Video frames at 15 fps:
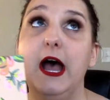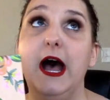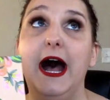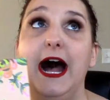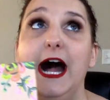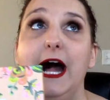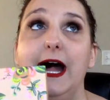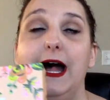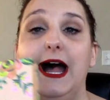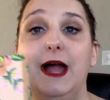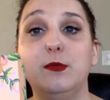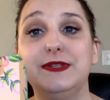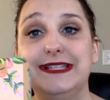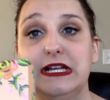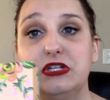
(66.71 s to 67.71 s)
I
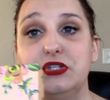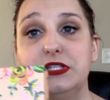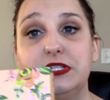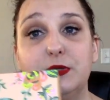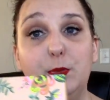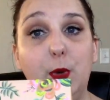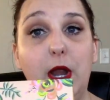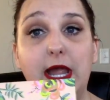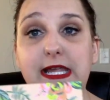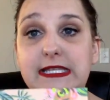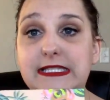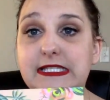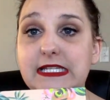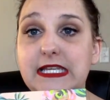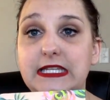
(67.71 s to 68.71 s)
was actually
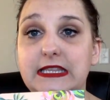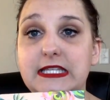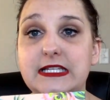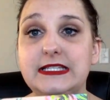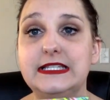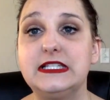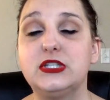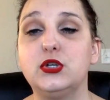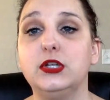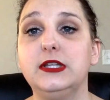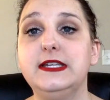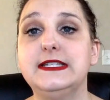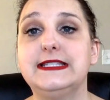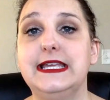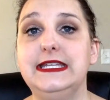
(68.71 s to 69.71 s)
surprised to get this as
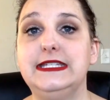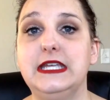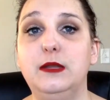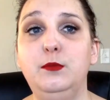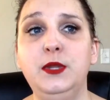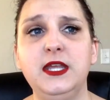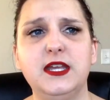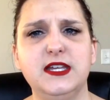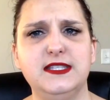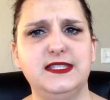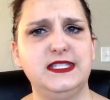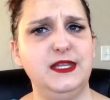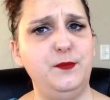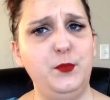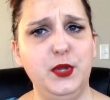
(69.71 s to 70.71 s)
early as I did because
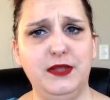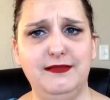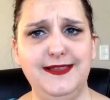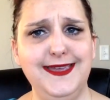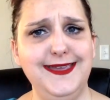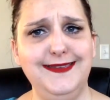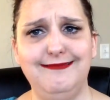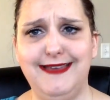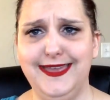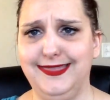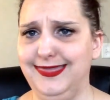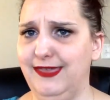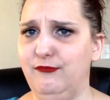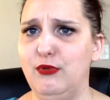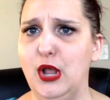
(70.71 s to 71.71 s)
typically
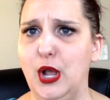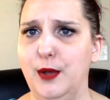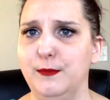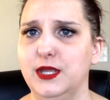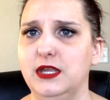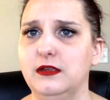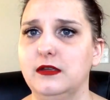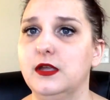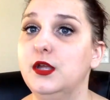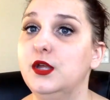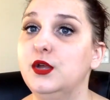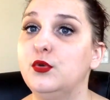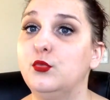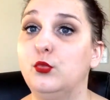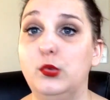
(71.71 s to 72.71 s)
they've been coming
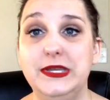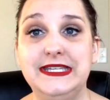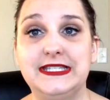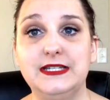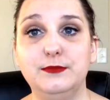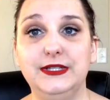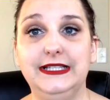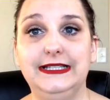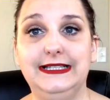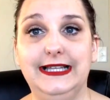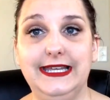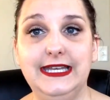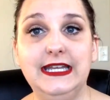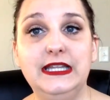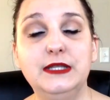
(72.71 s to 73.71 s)
reasonably
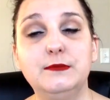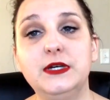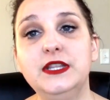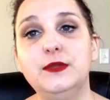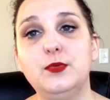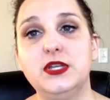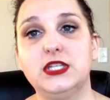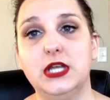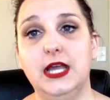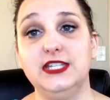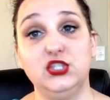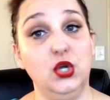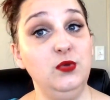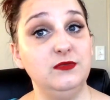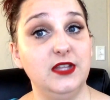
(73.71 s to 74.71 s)
late in the month, which I
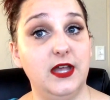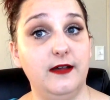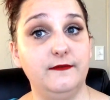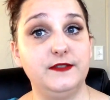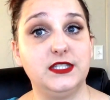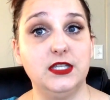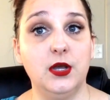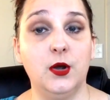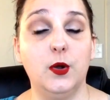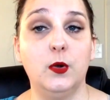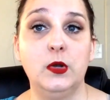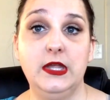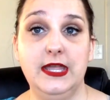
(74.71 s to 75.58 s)
don't love, so